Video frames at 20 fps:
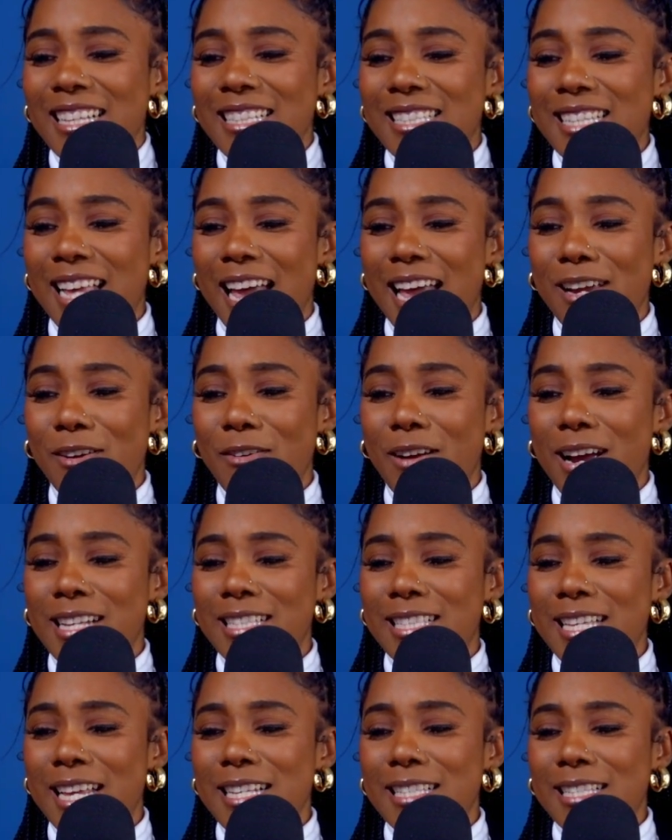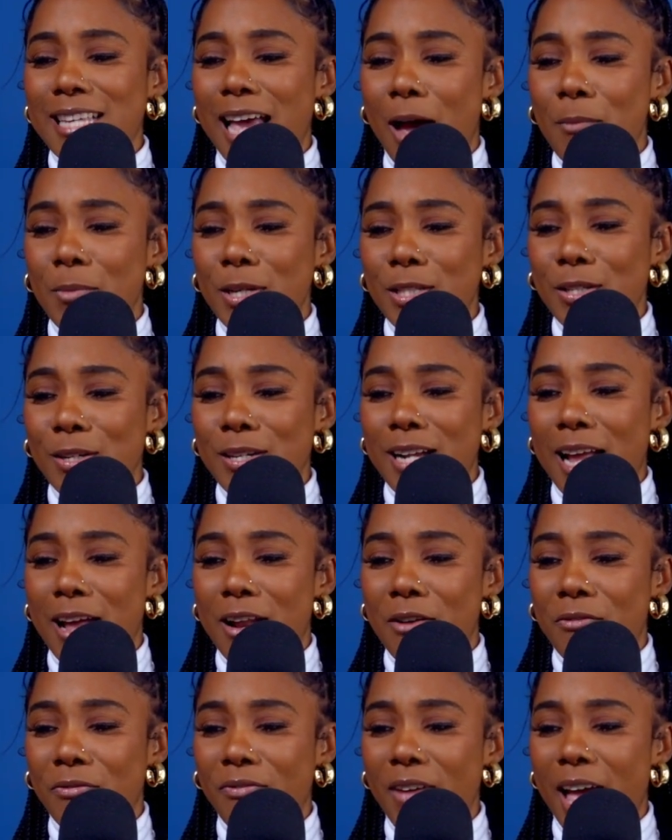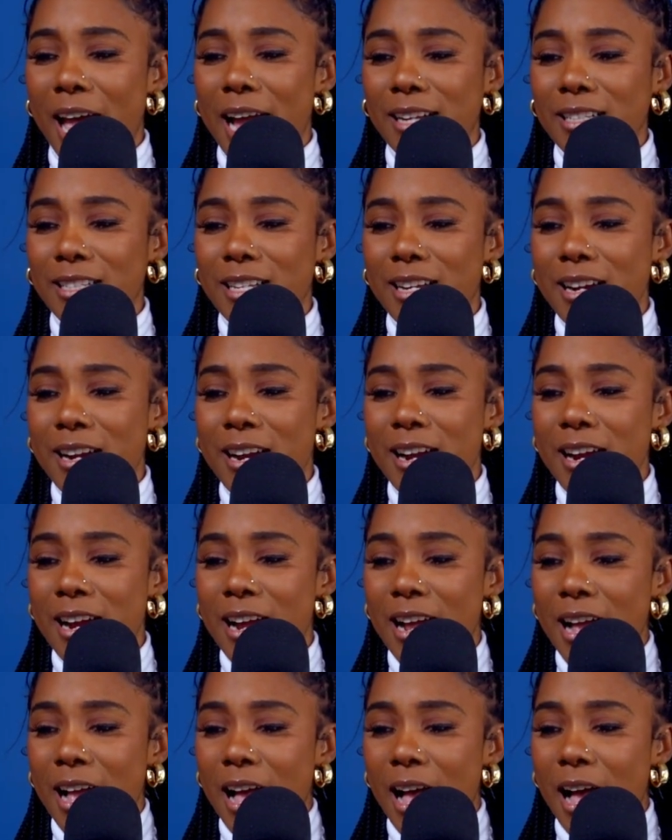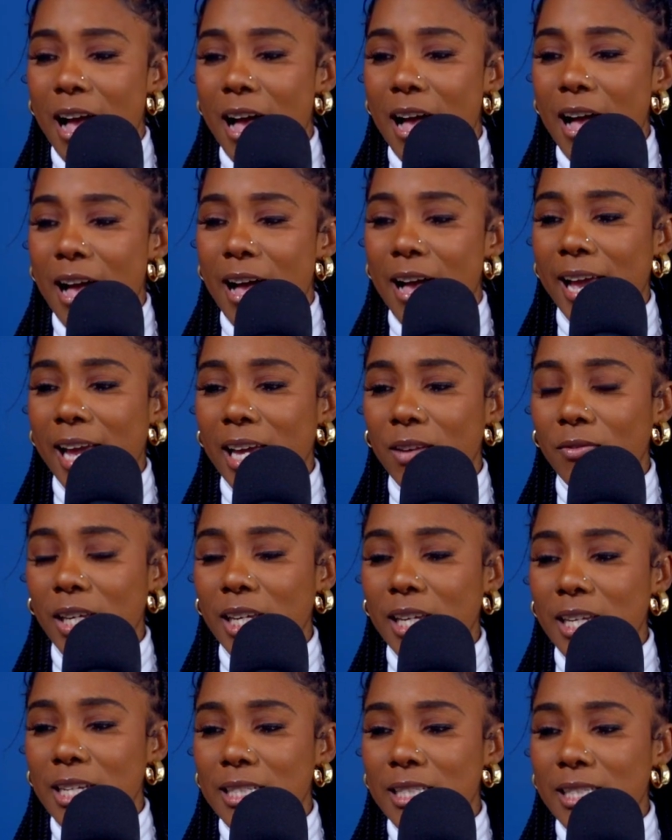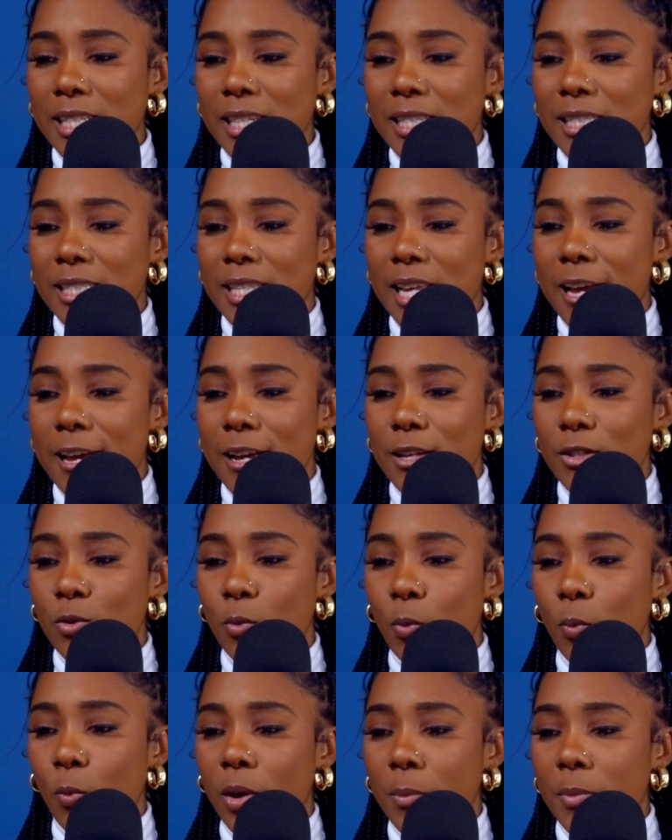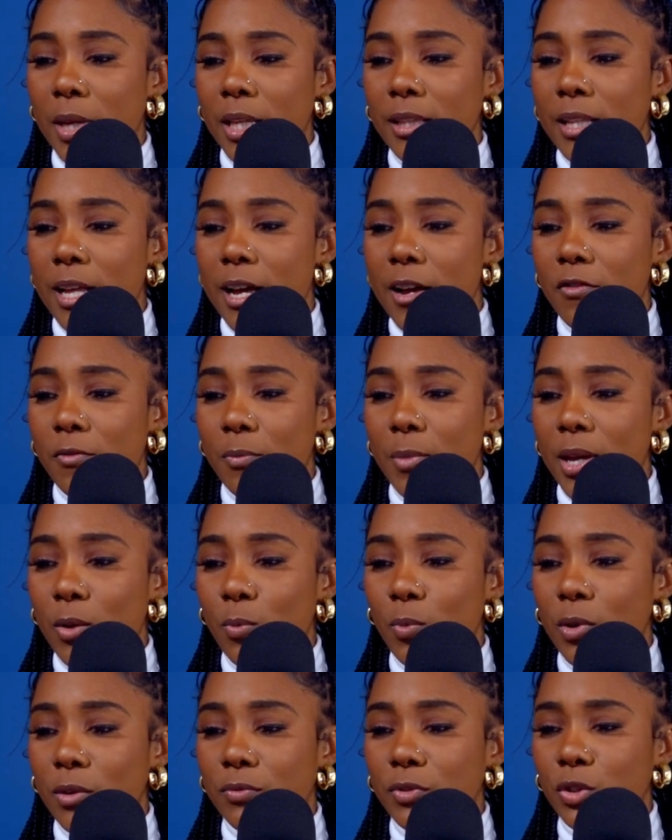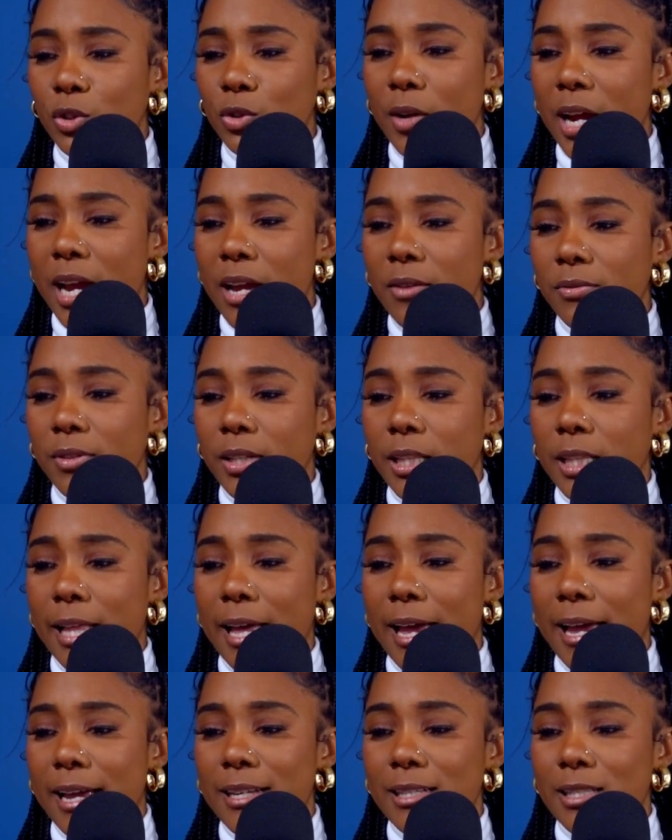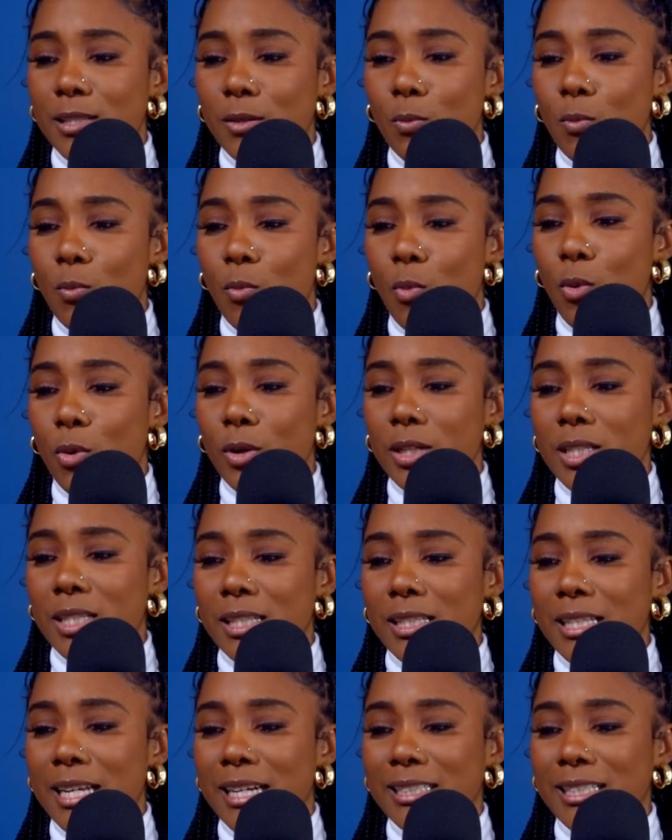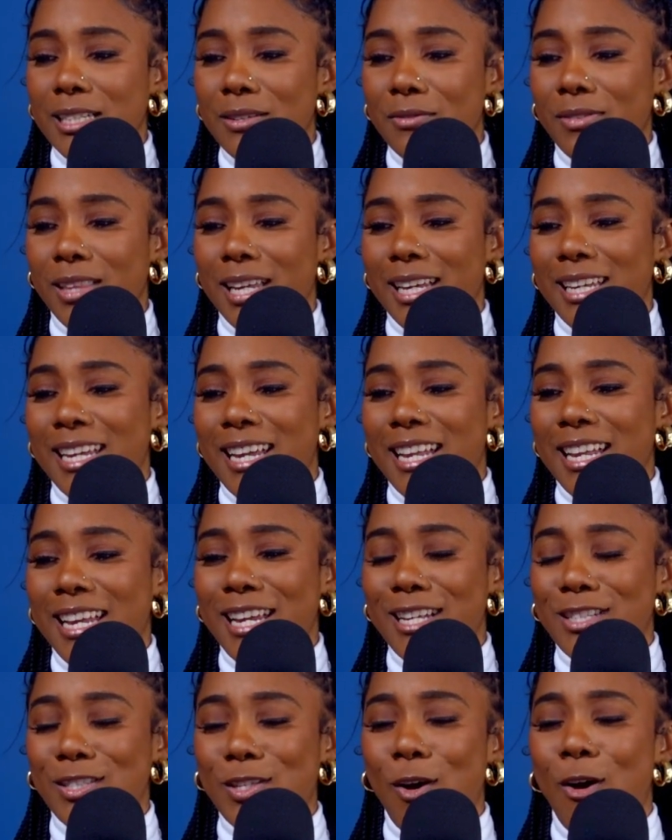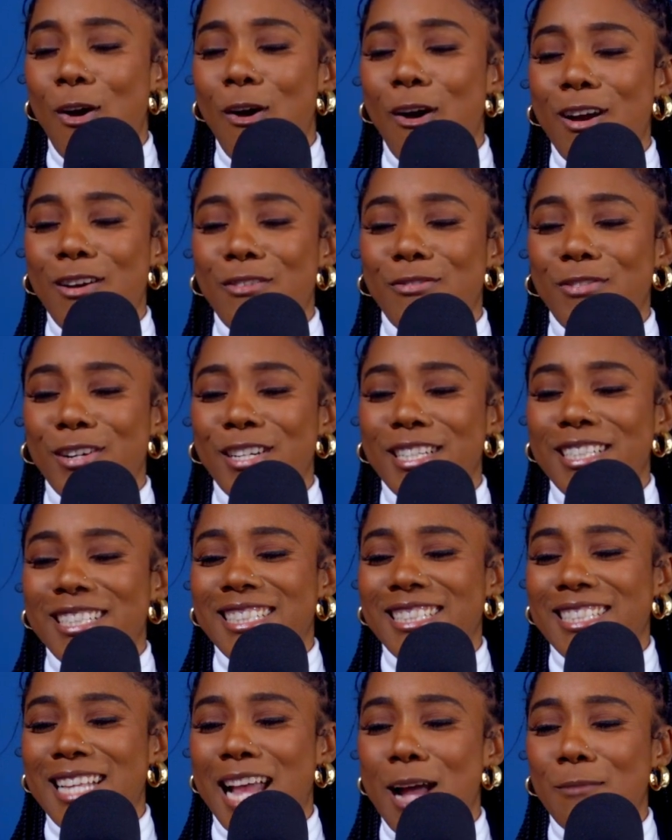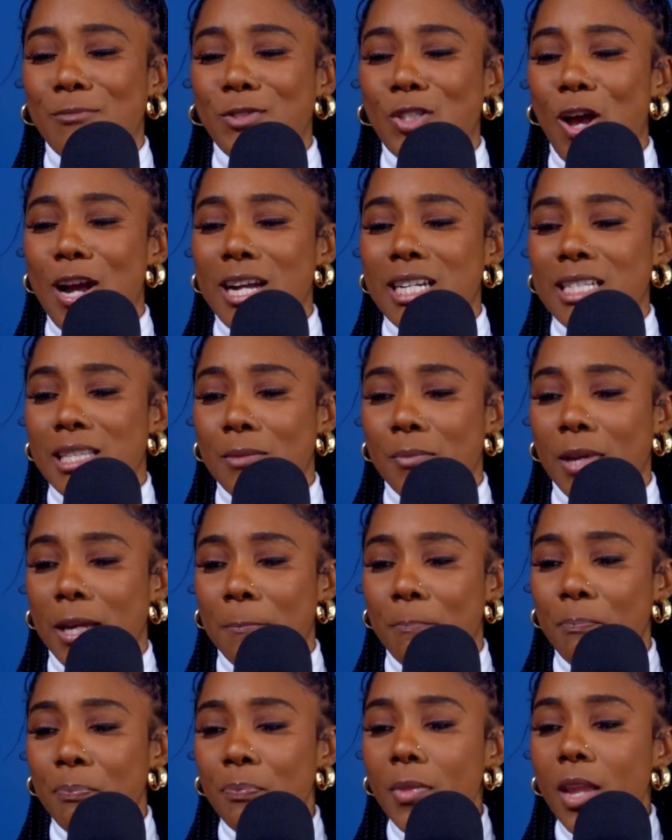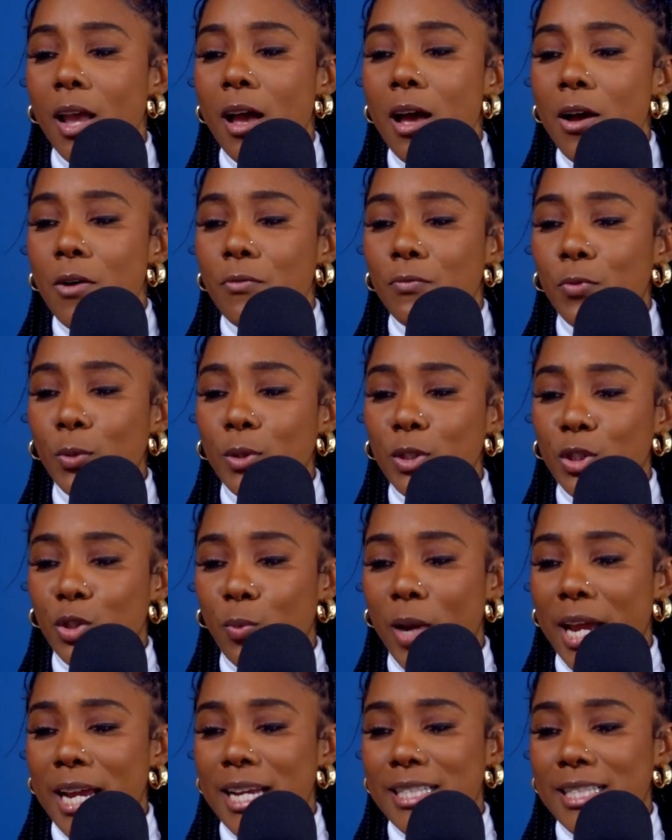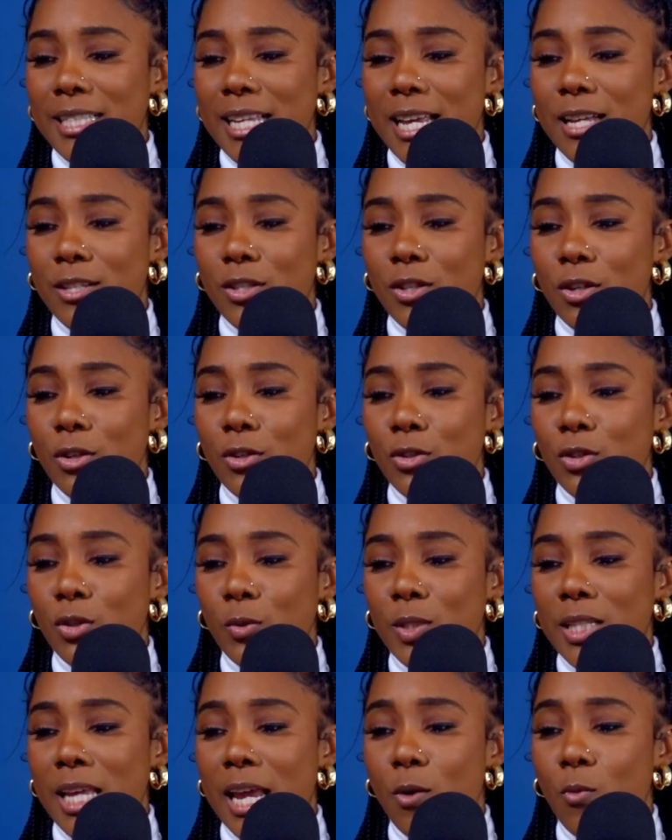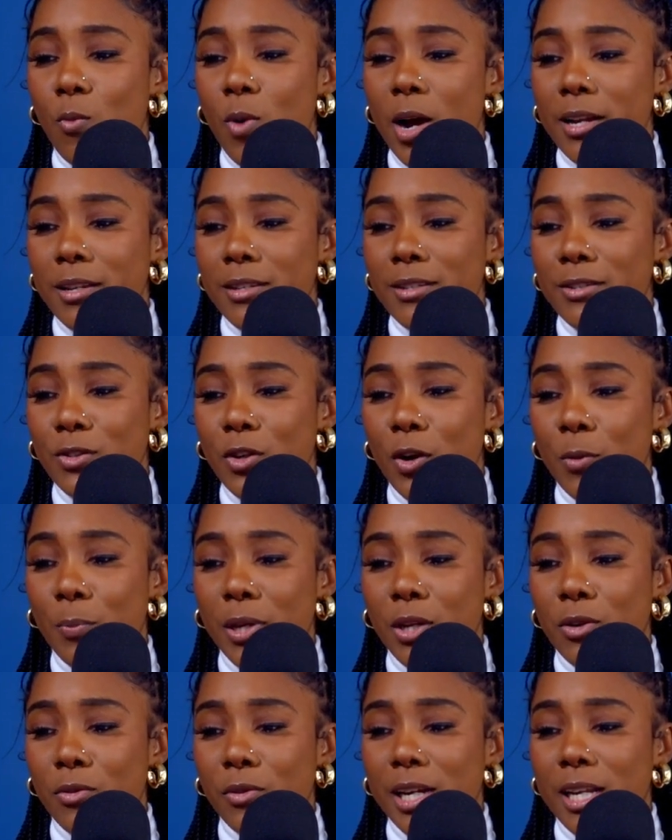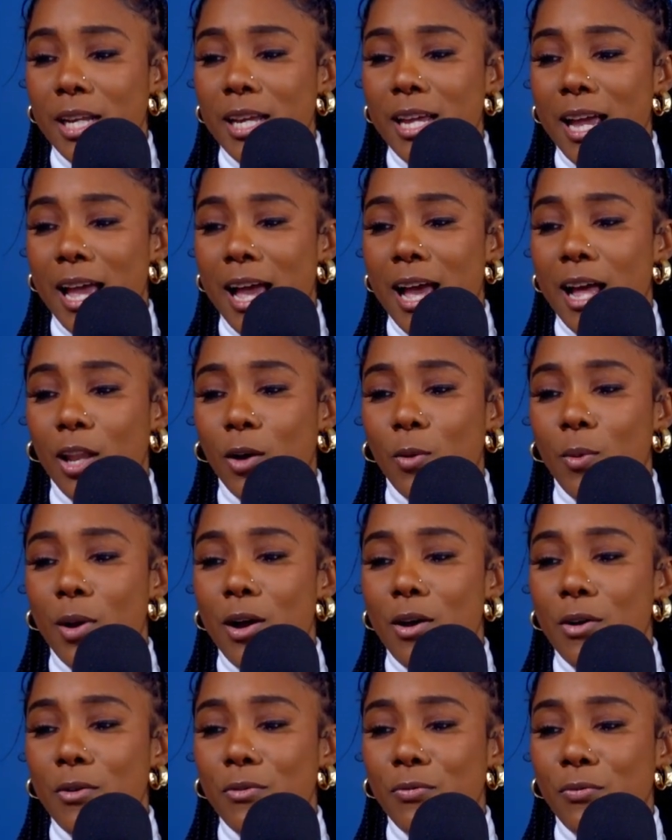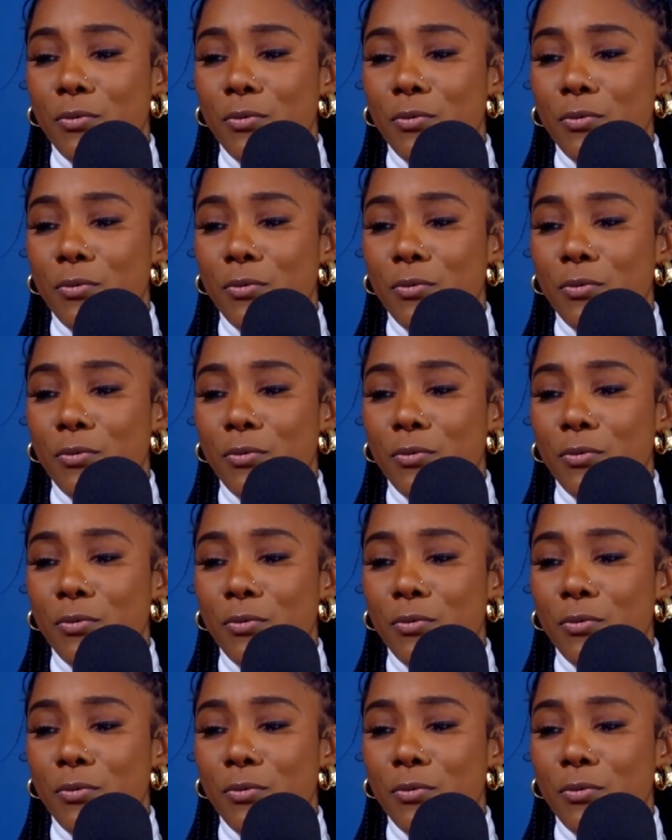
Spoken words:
Tigron says, comments are not a factor. Havy EC says, women love men with draft class more selective than getting into Harvard. Stop talking to me. Foolish Ways says, so take one. Don't be greedy. LOL.